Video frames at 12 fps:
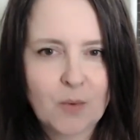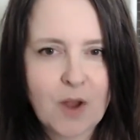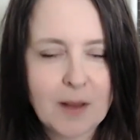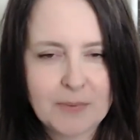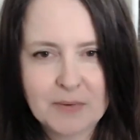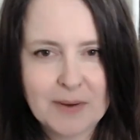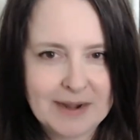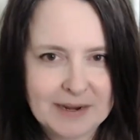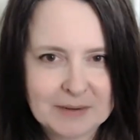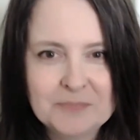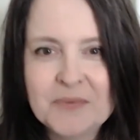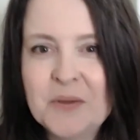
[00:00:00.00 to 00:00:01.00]

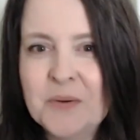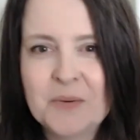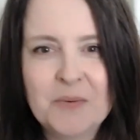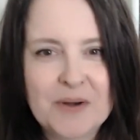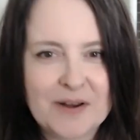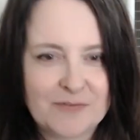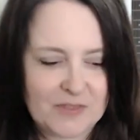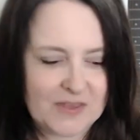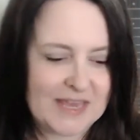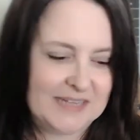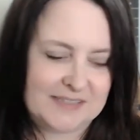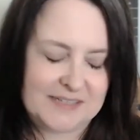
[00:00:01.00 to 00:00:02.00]
copywriting, or whatever the
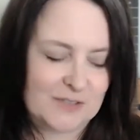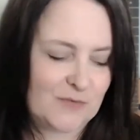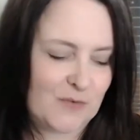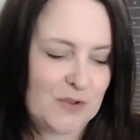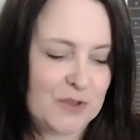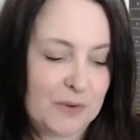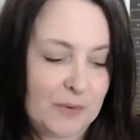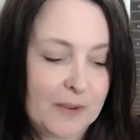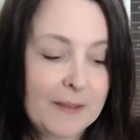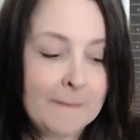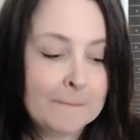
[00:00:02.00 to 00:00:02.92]
case is for you.